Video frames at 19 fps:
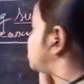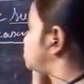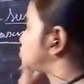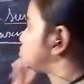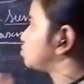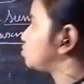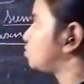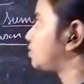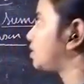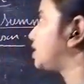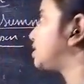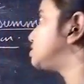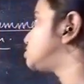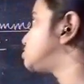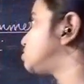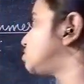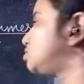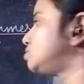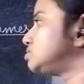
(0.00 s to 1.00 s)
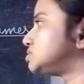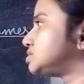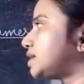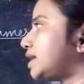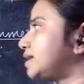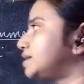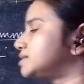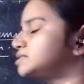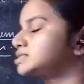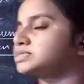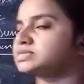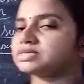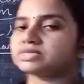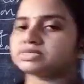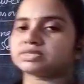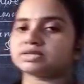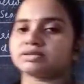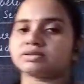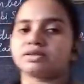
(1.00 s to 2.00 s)
it is known as your Zaid
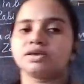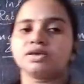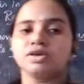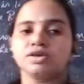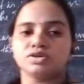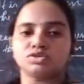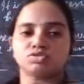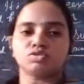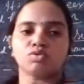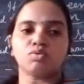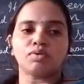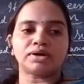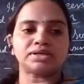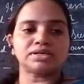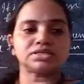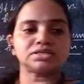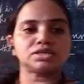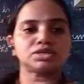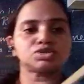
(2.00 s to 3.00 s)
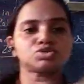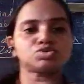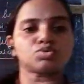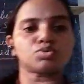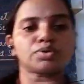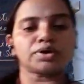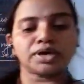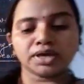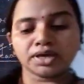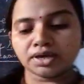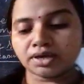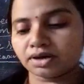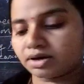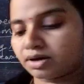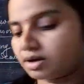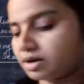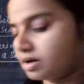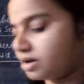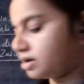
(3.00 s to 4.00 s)
season. So what is the sowing
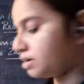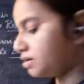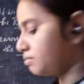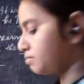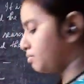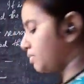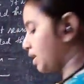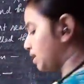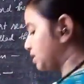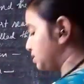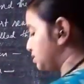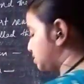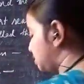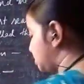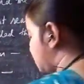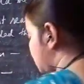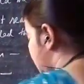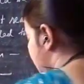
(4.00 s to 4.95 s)
month?